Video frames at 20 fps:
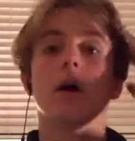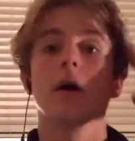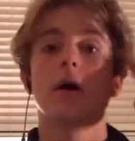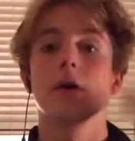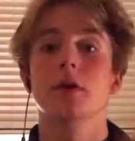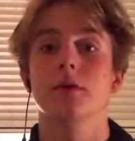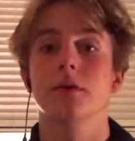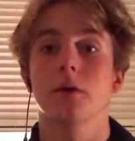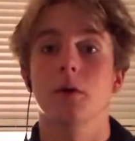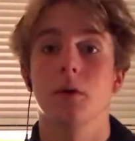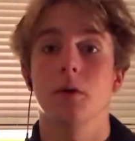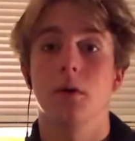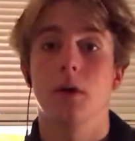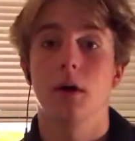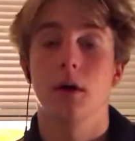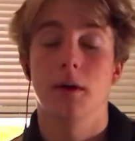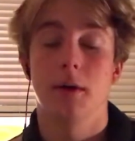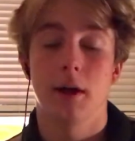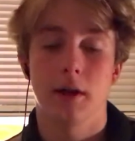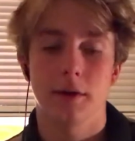So
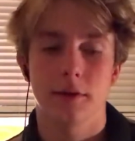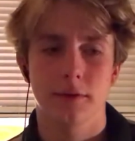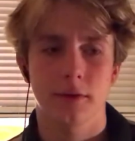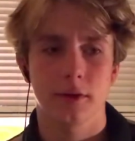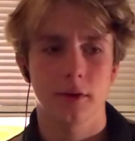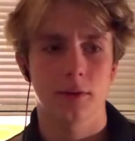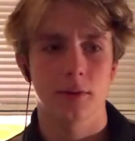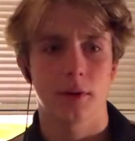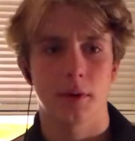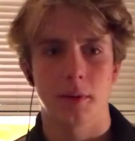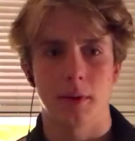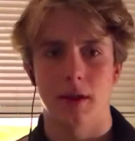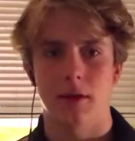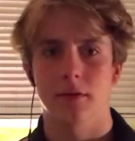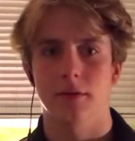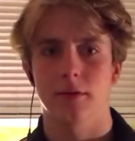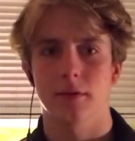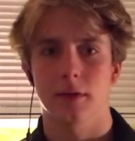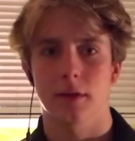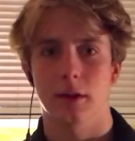I decided to write my
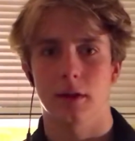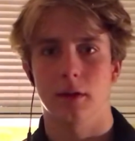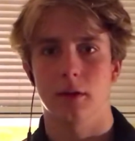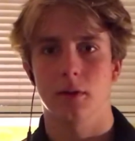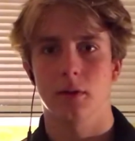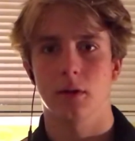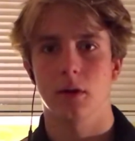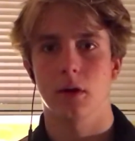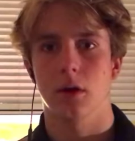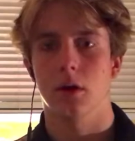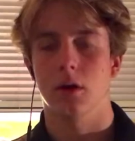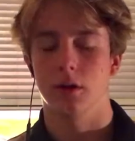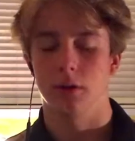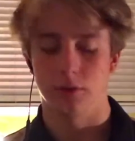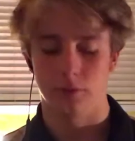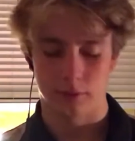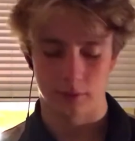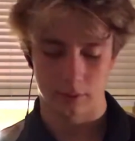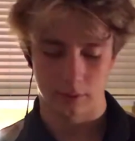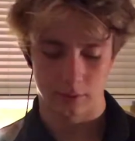essay
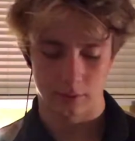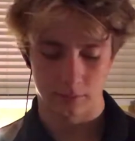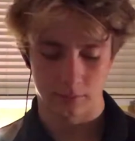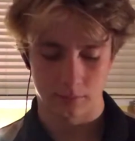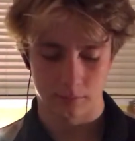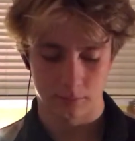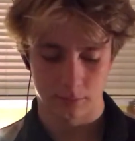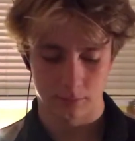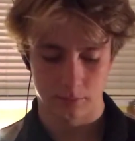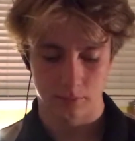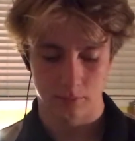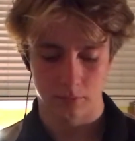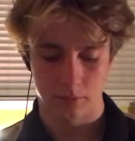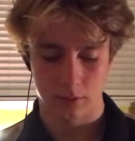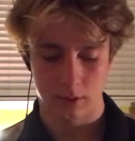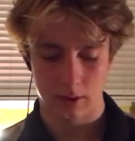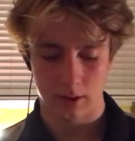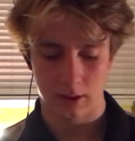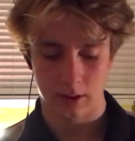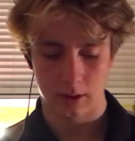using
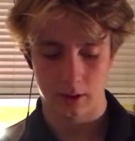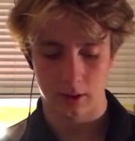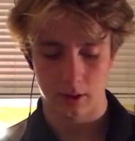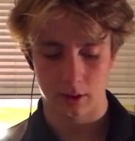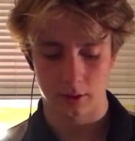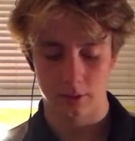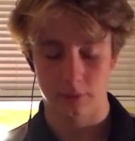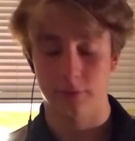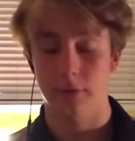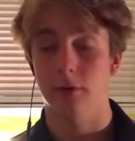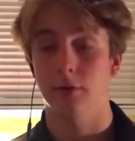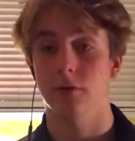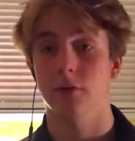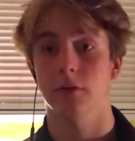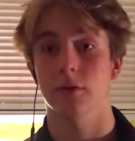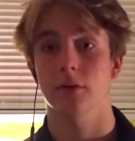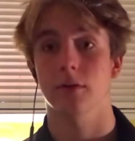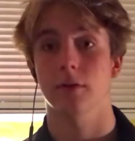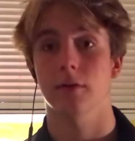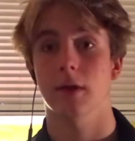honesty and
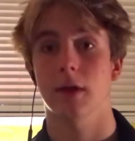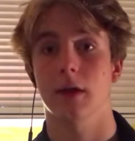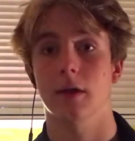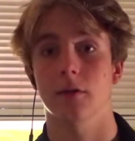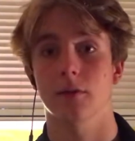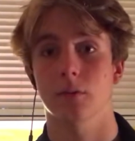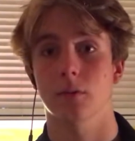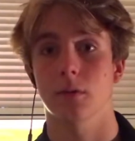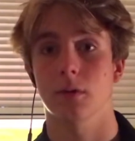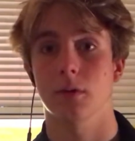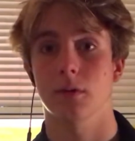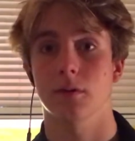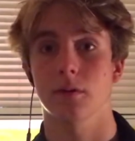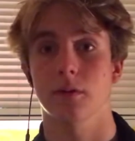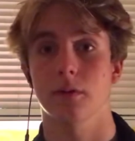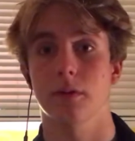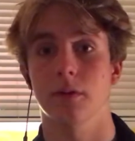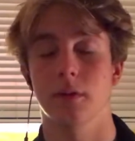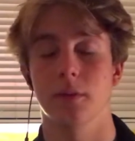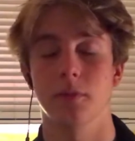justice as one of
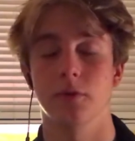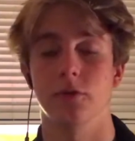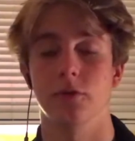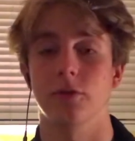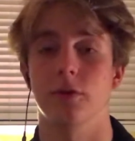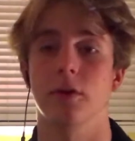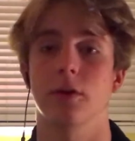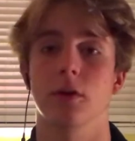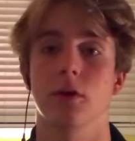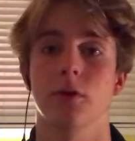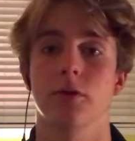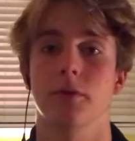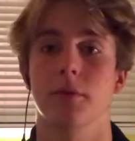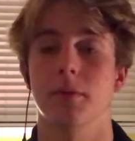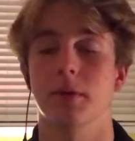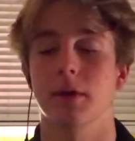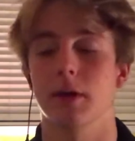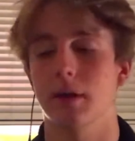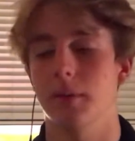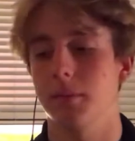the Bushido codes to
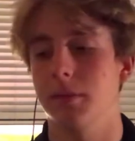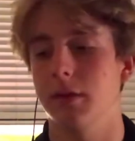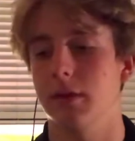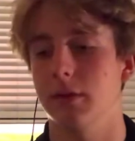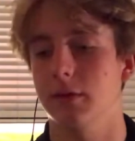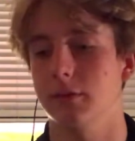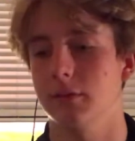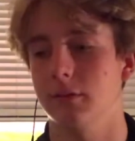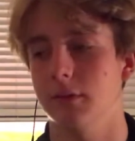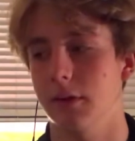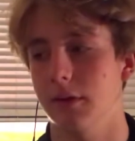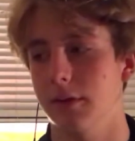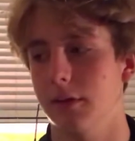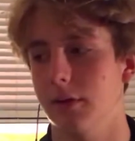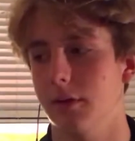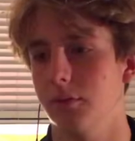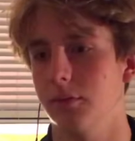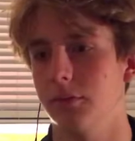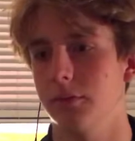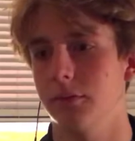bring up because I
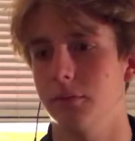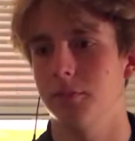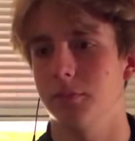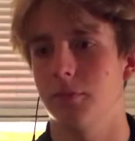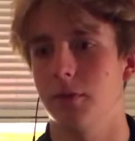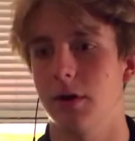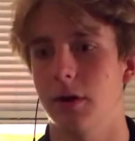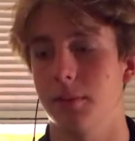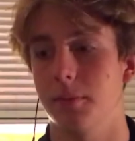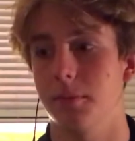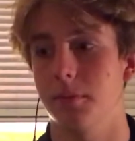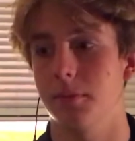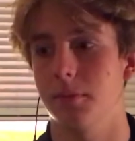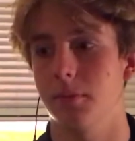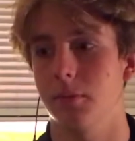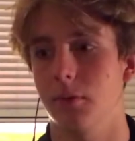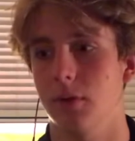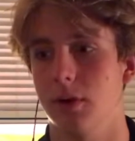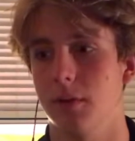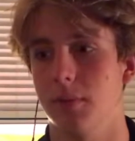thought it was brought up
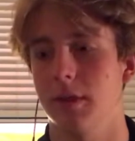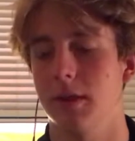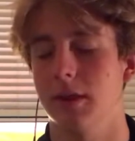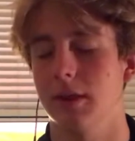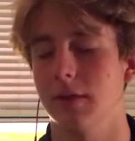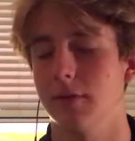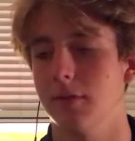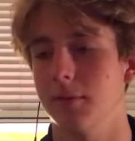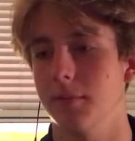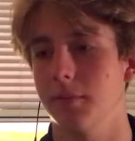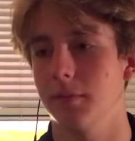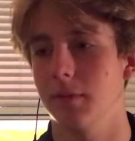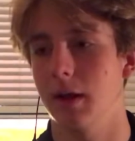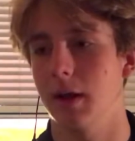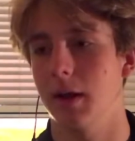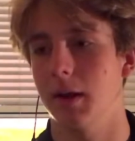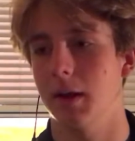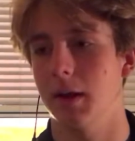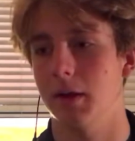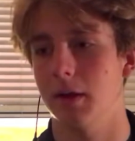quite a bit. Even
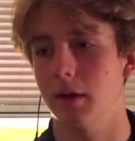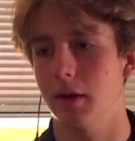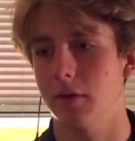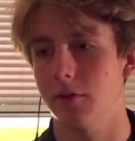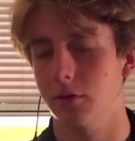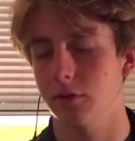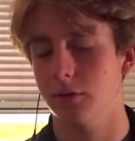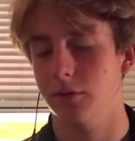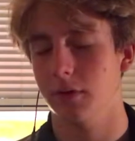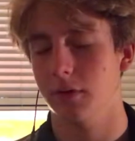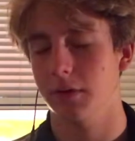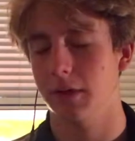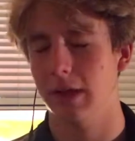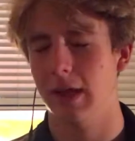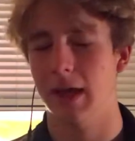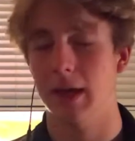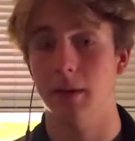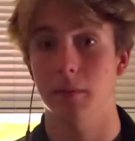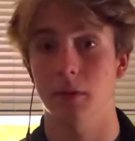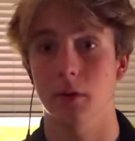I focused on the
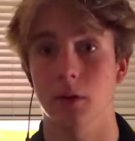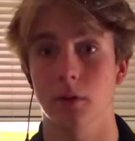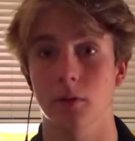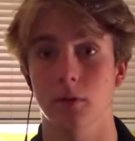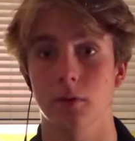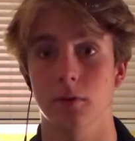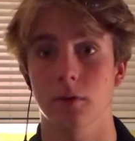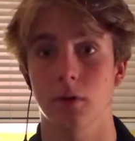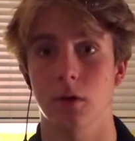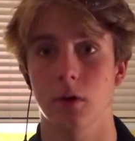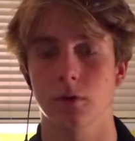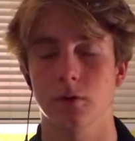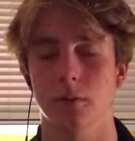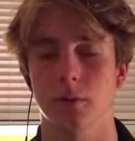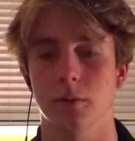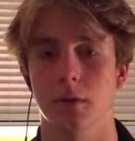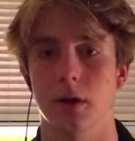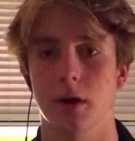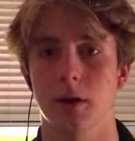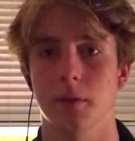gang, but it was also
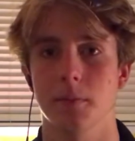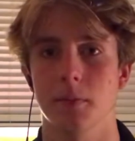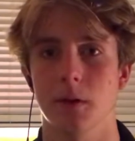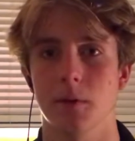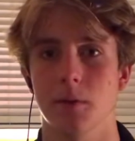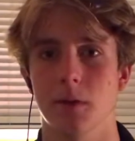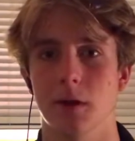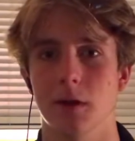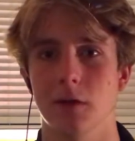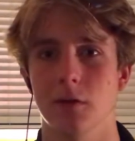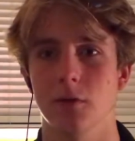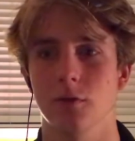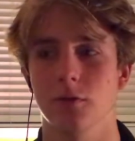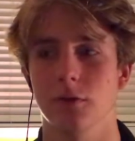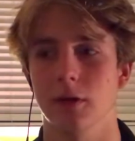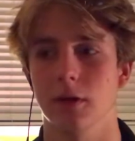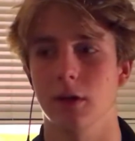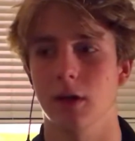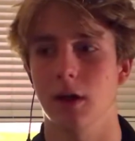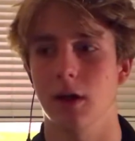brought up by
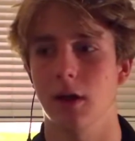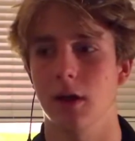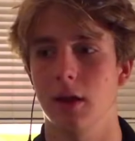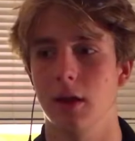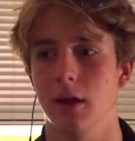Ryuji a lot.